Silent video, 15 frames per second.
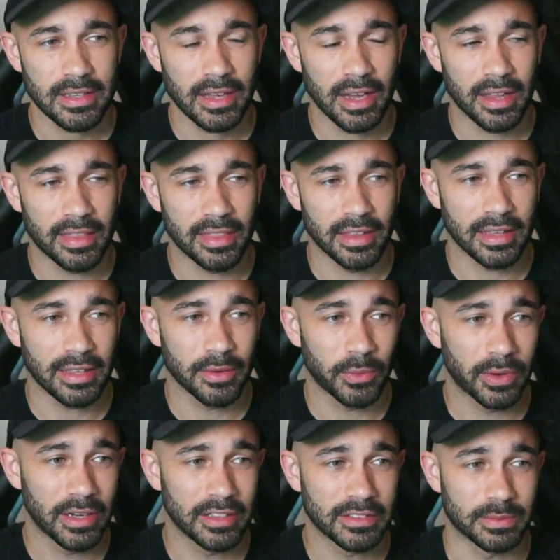I think it
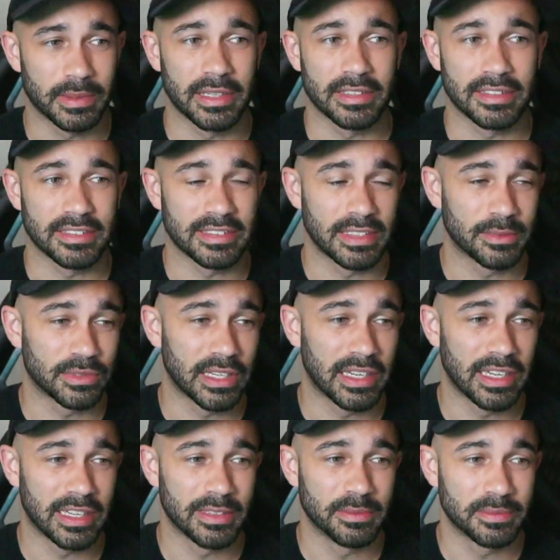was, but at the same
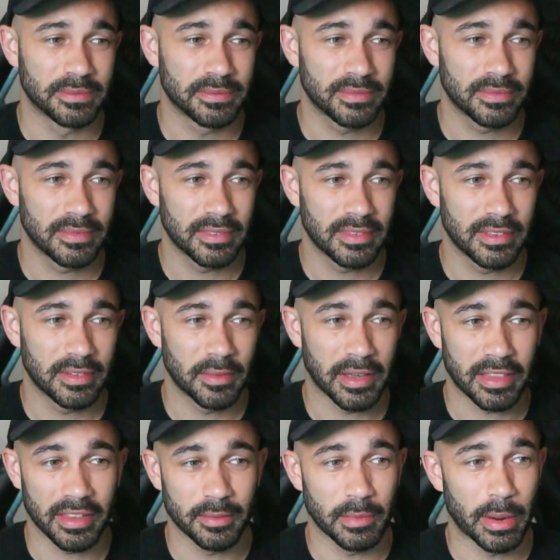time, I
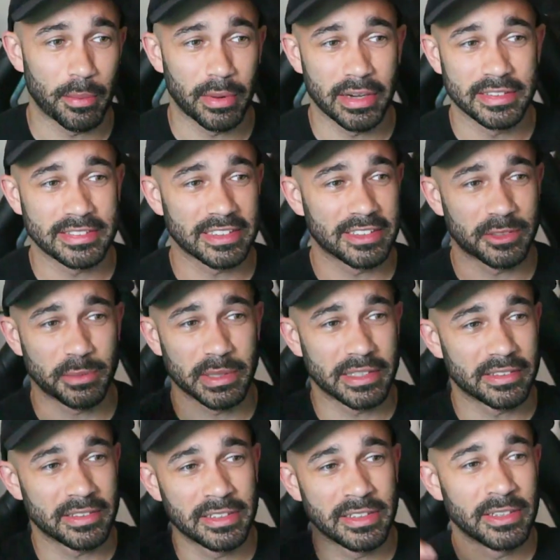think my brain's a little bit
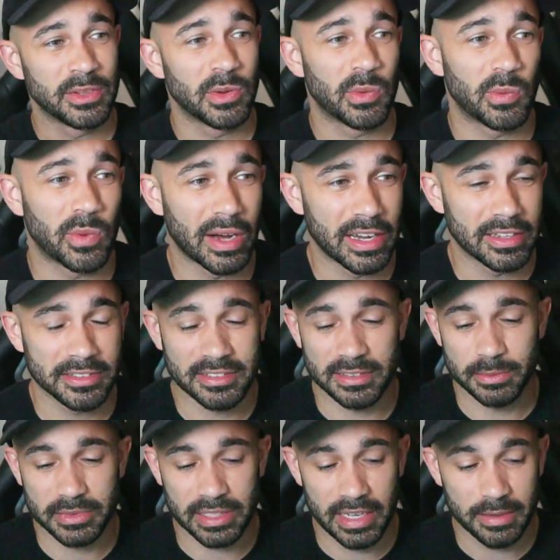wild
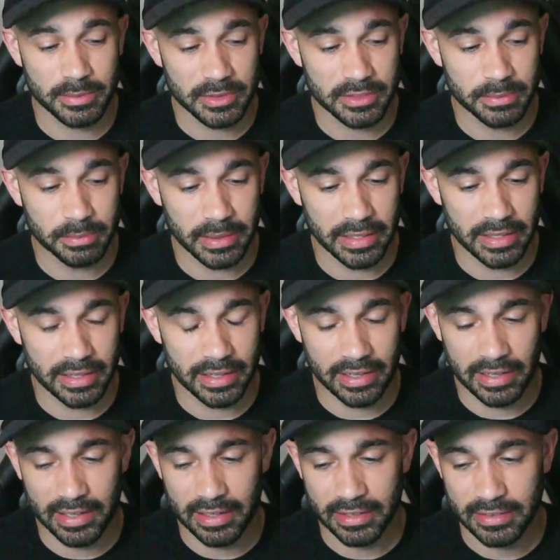sometimes.
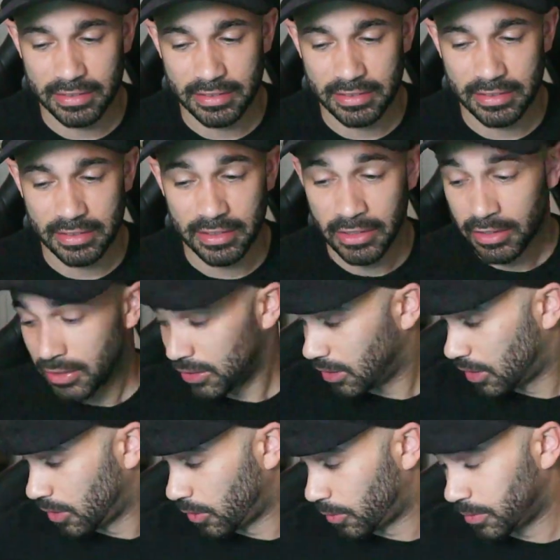But,
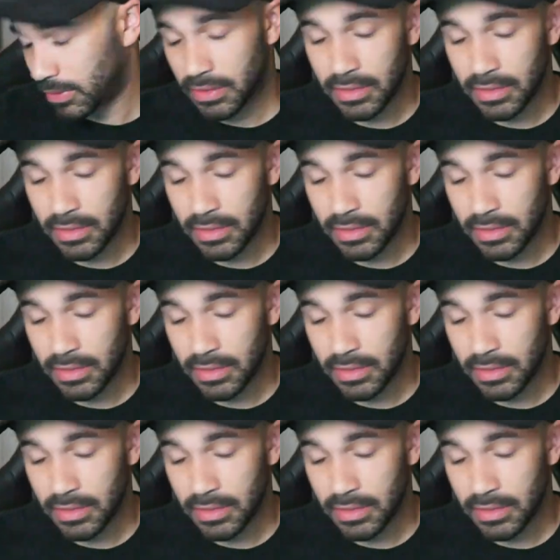boudoir.